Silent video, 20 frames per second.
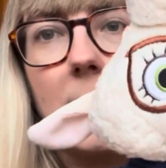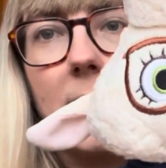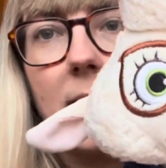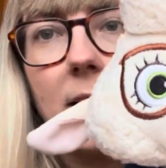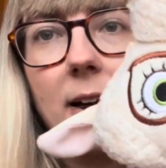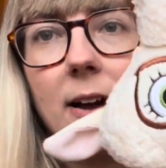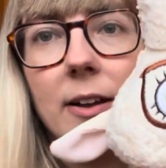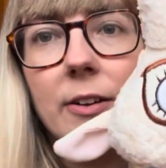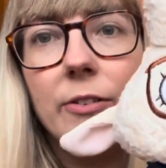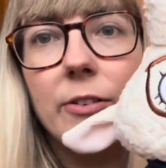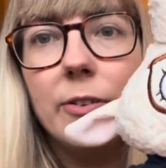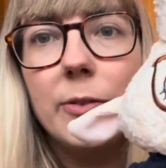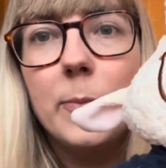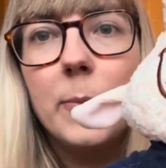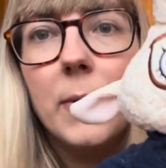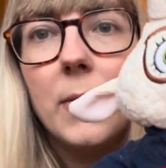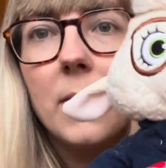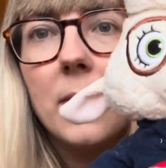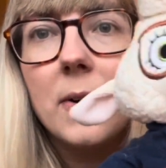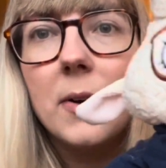I just
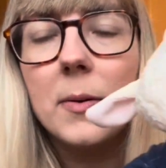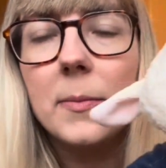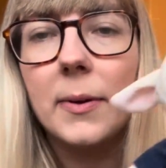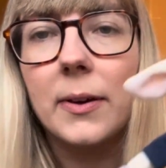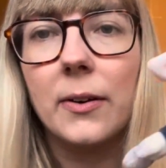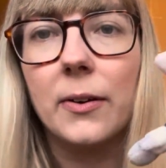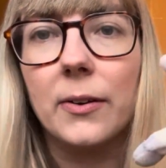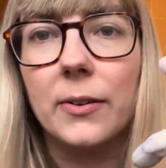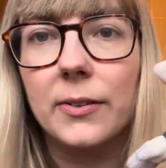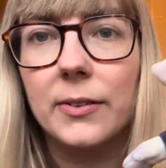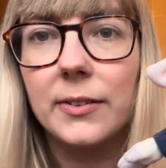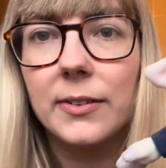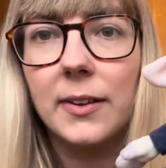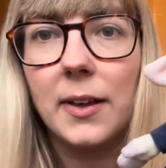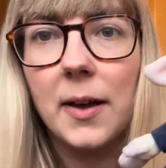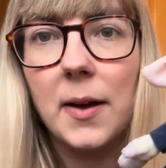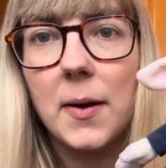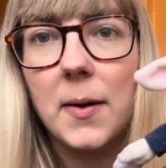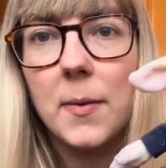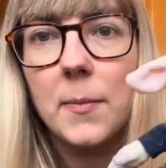bought her because
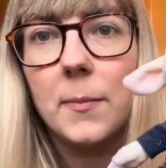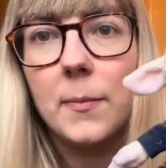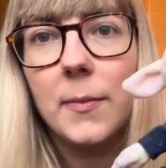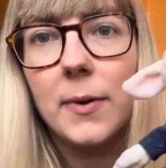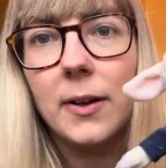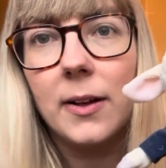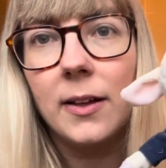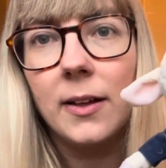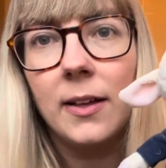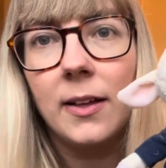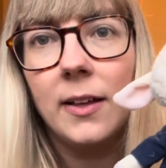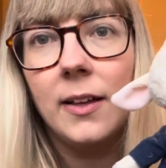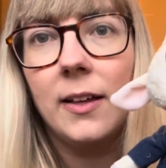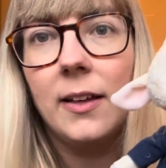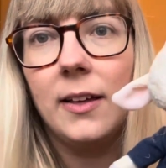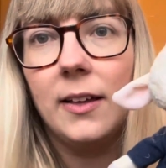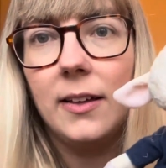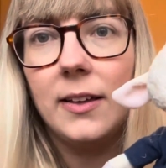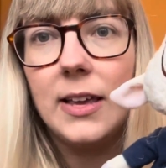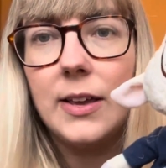
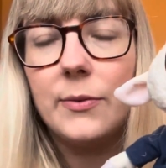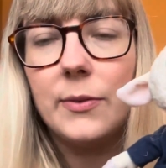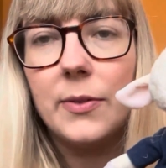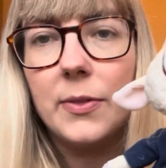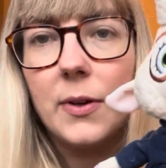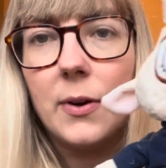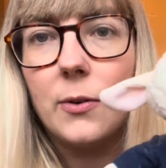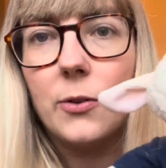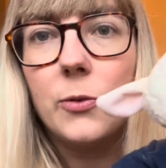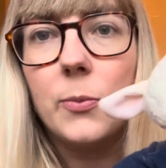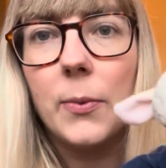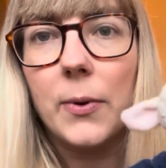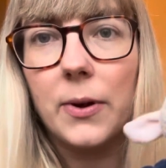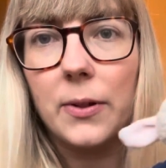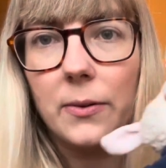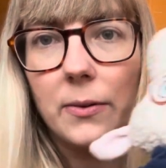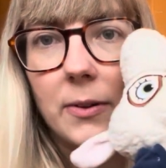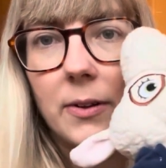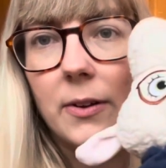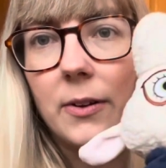even though,
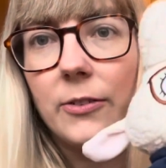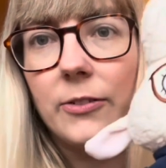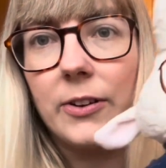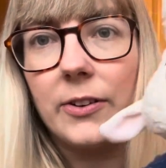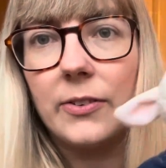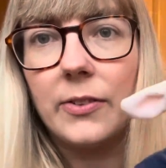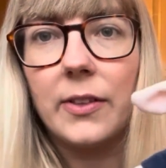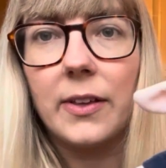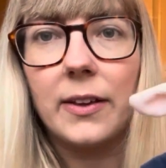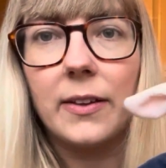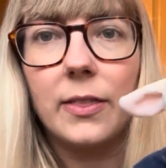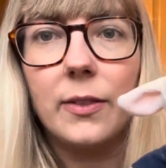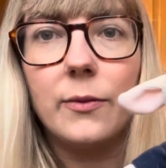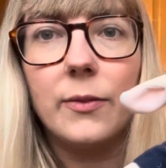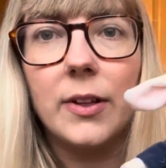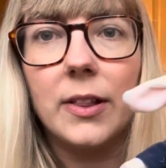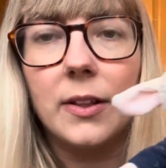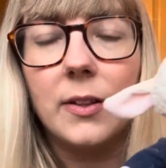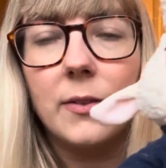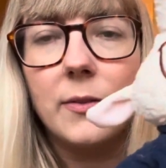spoiler alert, she's like the
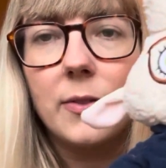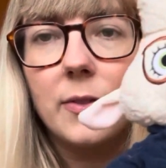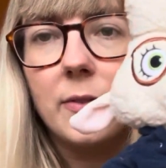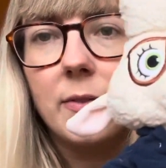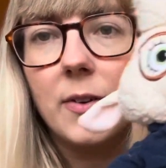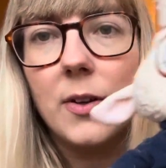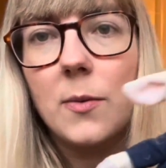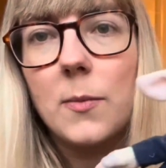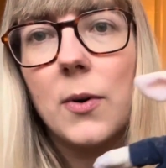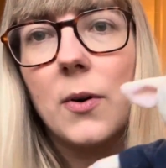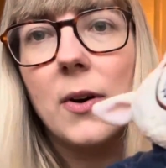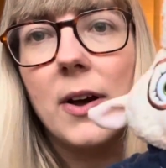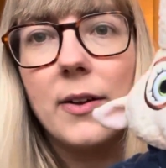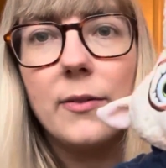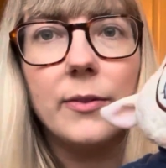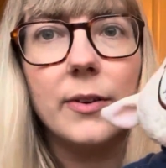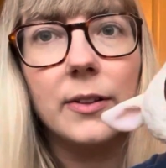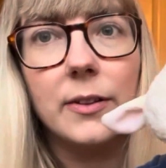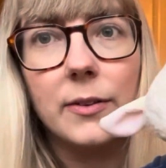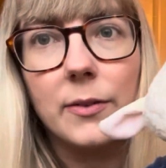villain of the film, or a
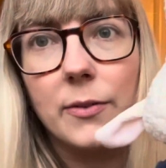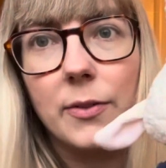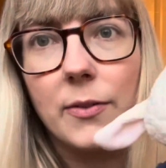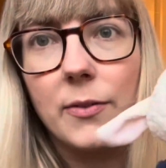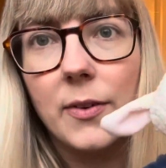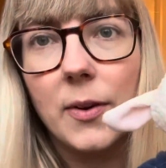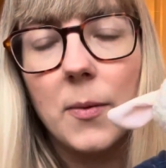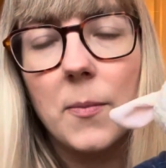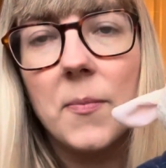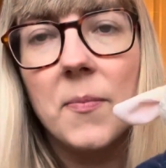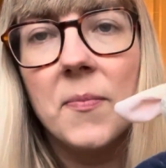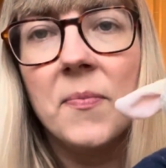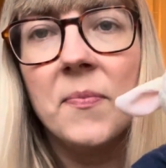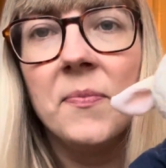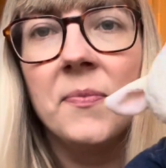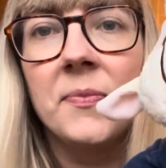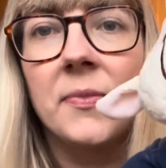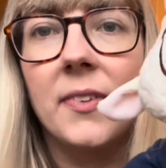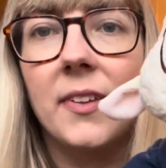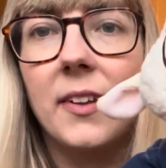villain of the film,
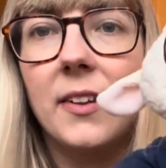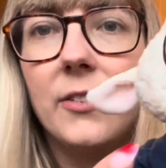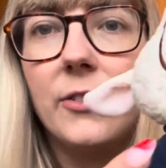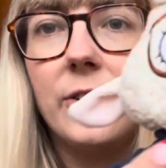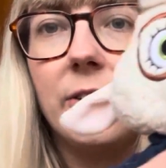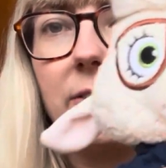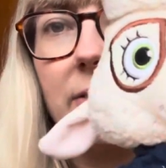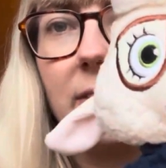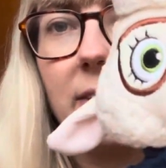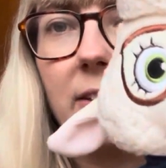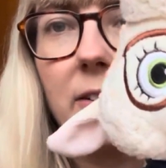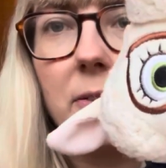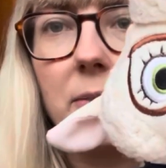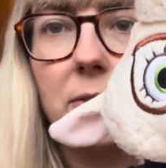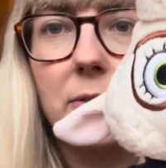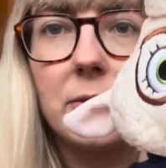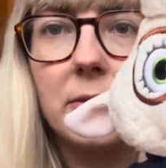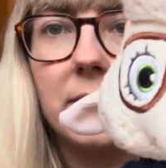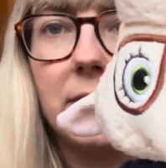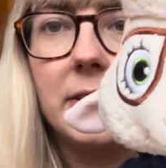she's like got
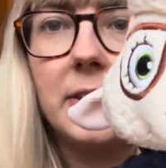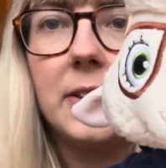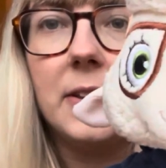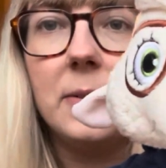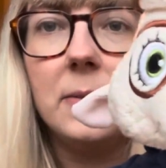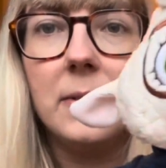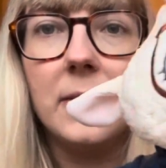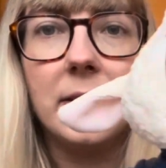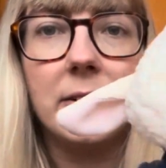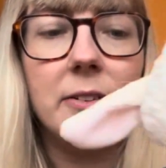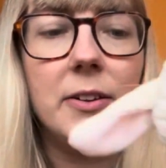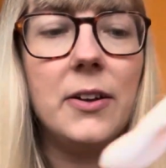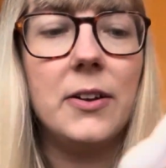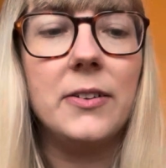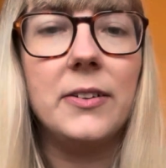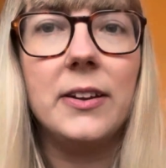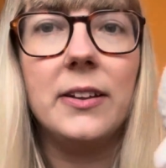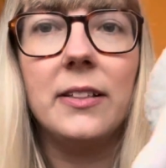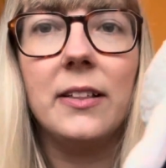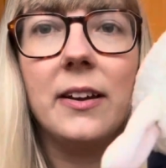this really cute like
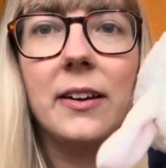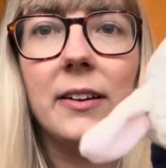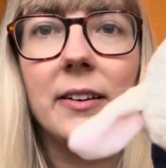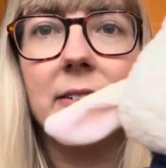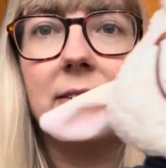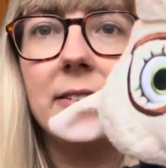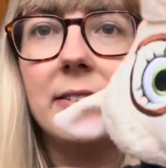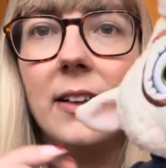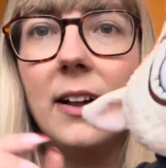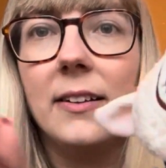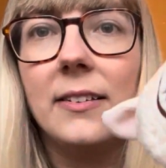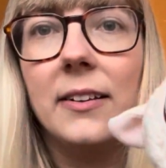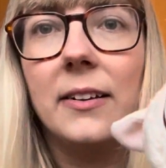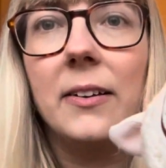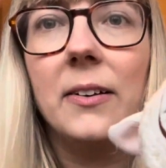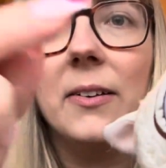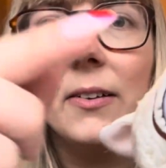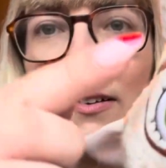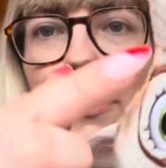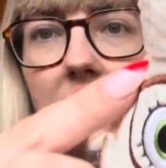nerdy like aesthetic
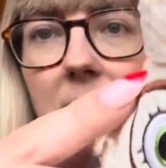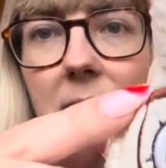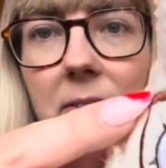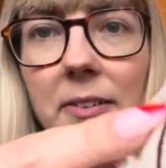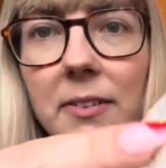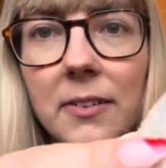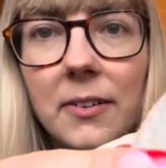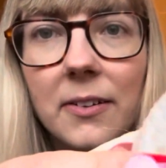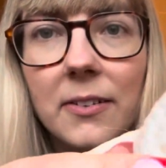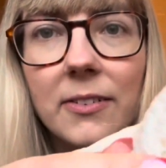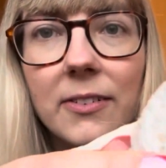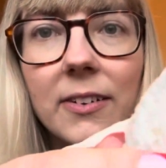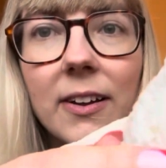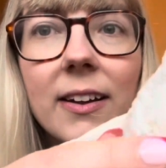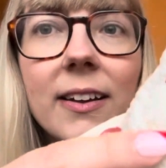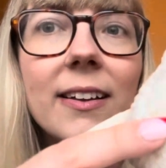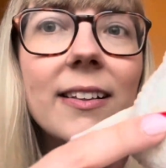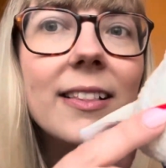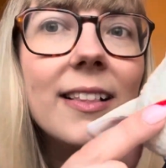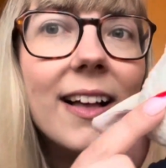going on. She's got
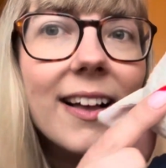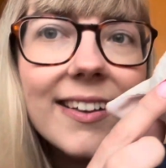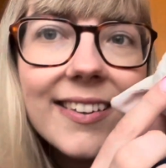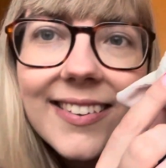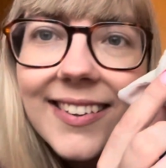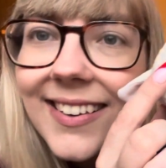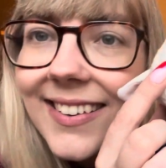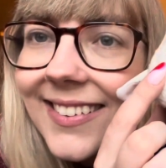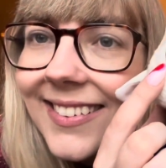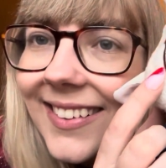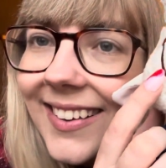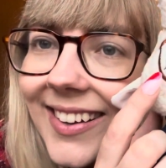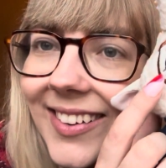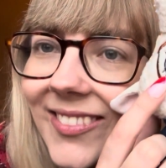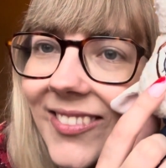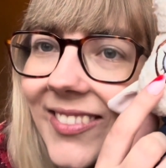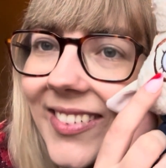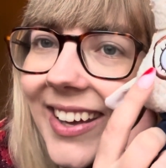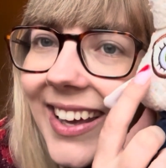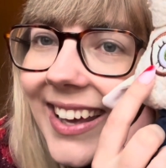giant glasses like
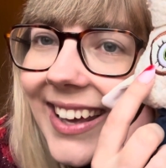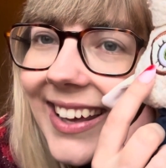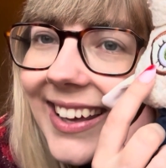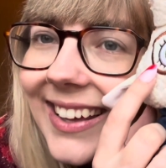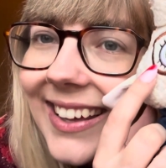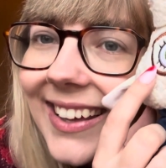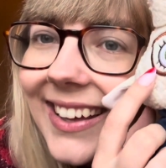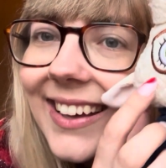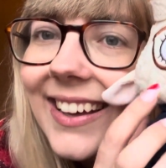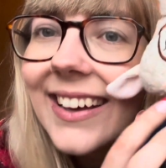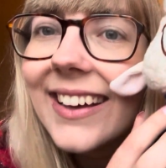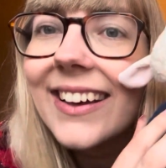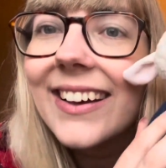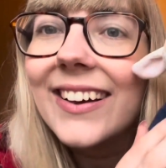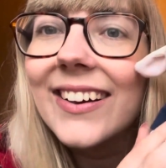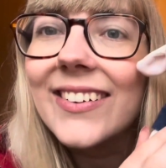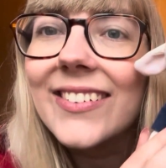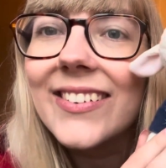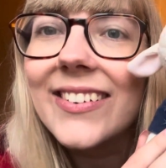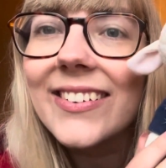me,
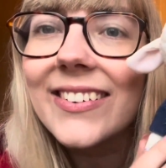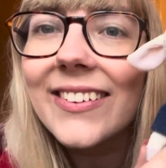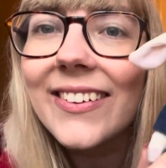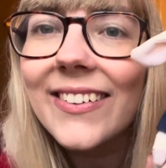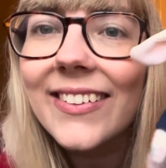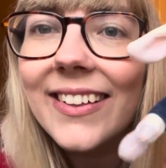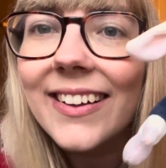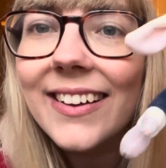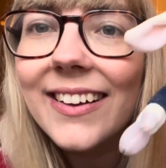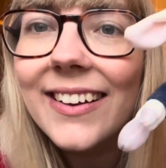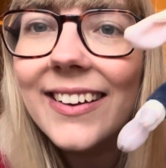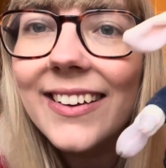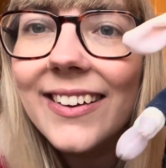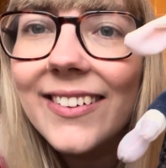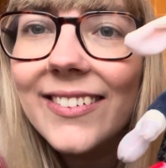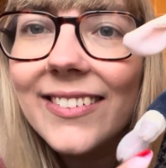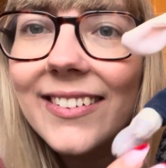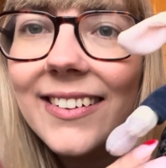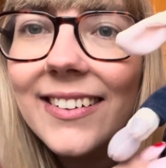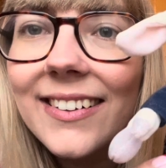and she's got like a
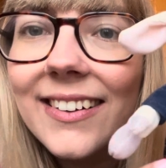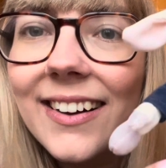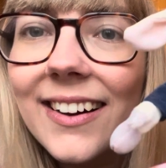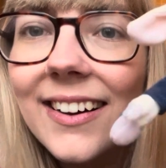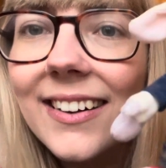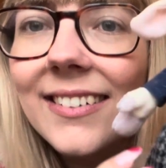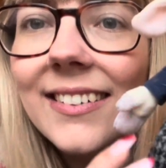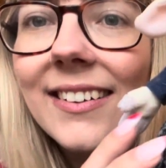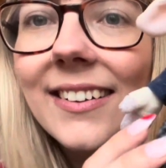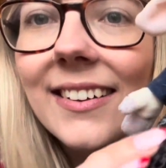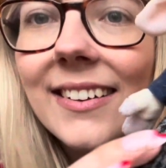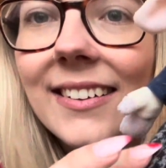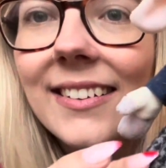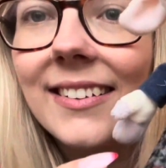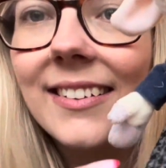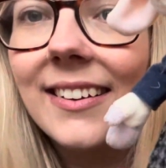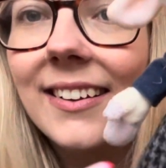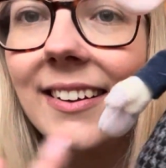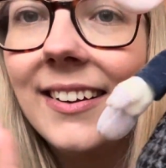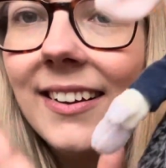cute little
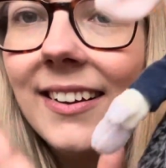cardigan